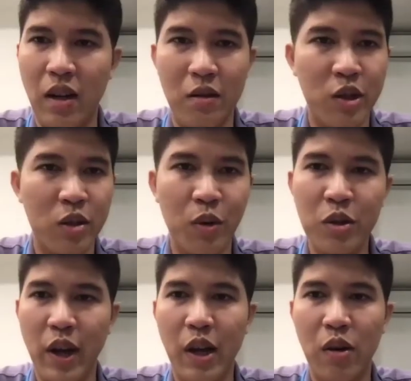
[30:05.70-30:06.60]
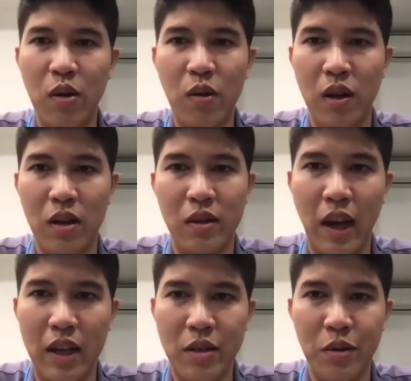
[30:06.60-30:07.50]
Just want to echo
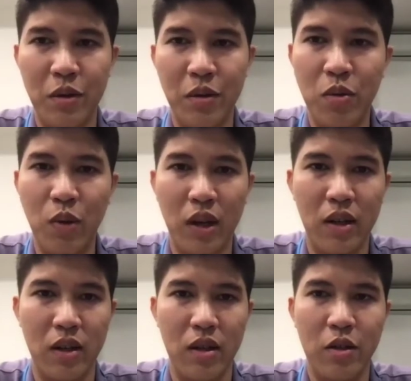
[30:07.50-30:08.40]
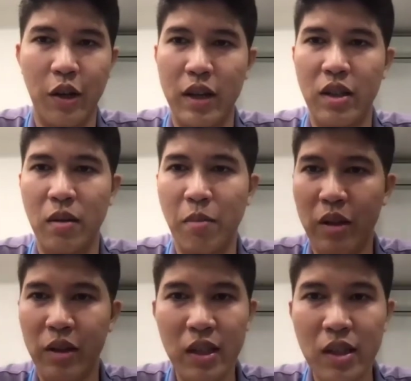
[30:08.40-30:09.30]
that to what Sukanya just
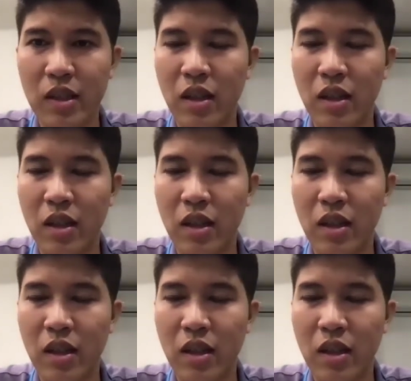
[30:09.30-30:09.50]
mentioned.